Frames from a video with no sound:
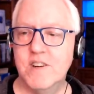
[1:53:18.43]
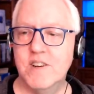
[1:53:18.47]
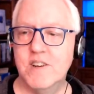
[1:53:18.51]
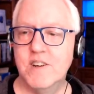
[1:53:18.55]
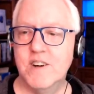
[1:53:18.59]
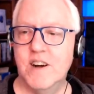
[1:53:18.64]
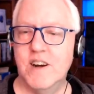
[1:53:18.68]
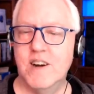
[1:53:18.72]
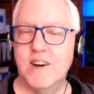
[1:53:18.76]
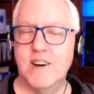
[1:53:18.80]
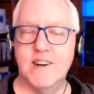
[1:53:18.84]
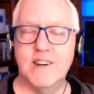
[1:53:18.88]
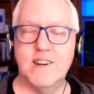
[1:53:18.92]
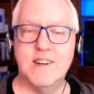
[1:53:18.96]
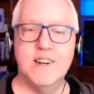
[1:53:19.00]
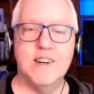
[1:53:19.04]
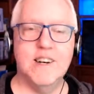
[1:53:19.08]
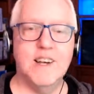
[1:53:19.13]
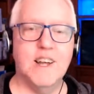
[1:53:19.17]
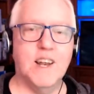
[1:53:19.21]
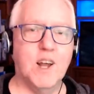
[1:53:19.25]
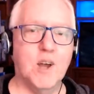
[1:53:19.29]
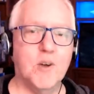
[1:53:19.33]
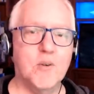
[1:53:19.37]

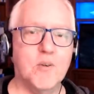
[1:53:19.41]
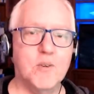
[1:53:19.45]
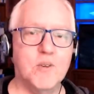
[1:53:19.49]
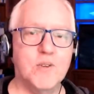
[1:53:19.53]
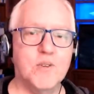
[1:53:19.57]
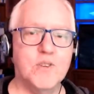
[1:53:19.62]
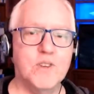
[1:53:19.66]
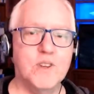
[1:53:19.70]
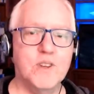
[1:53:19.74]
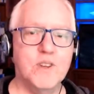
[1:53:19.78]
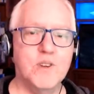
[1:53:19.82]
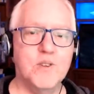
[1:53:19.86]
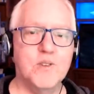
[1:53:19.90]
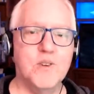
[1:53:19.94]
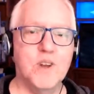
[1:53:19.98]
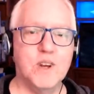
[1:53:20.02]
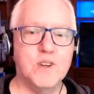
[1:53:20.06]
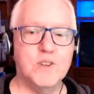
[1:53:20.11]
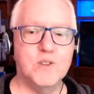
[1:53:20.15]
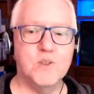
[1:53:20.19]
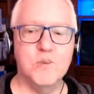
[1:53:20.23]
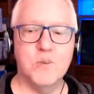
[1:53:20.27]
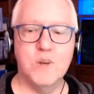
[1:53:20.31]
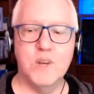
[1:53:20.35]
And I will see you
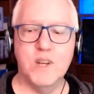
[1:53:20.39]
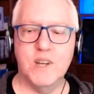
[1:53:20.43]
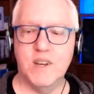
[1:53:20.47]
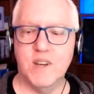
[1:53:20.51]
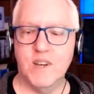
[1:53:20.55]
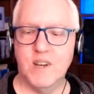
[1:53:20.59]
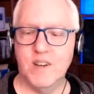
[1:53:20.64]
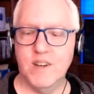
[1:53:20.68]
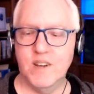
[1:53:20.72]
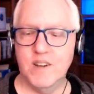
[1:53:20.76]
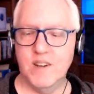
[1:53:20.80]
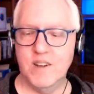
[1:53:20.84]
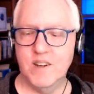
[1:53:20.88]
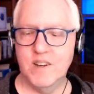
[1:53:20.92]
next week.